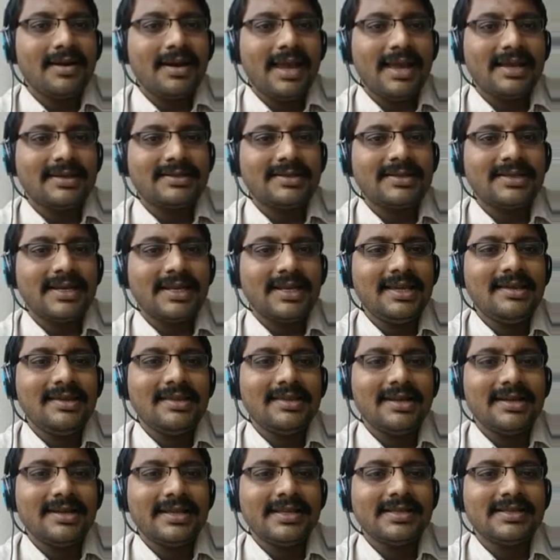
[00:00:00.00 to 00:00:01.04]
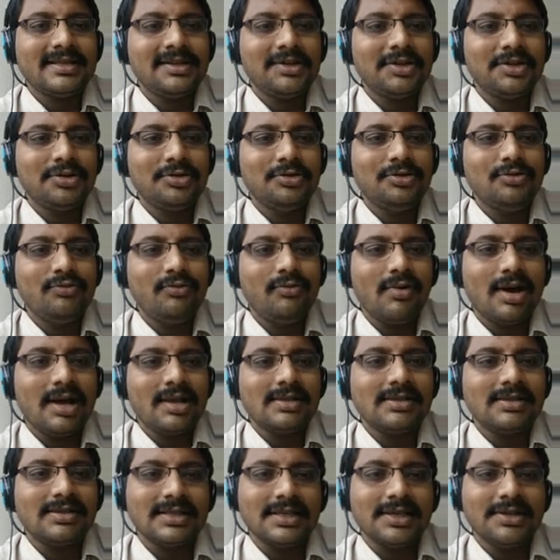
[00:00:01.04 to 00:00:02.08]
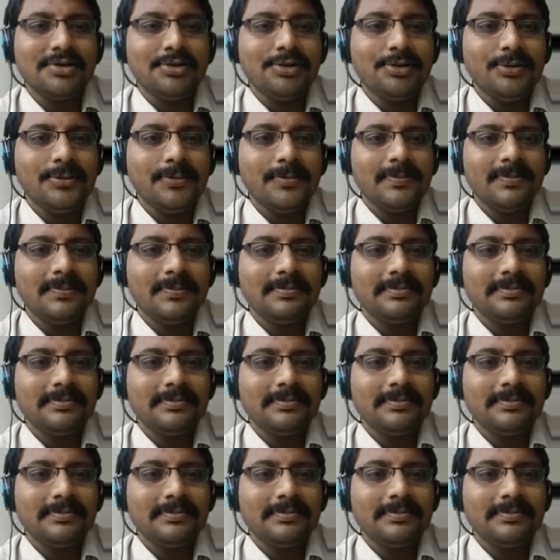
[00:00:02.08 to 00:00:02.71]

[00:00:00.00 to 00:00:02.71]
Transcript: x3, that is 2, 1, 0.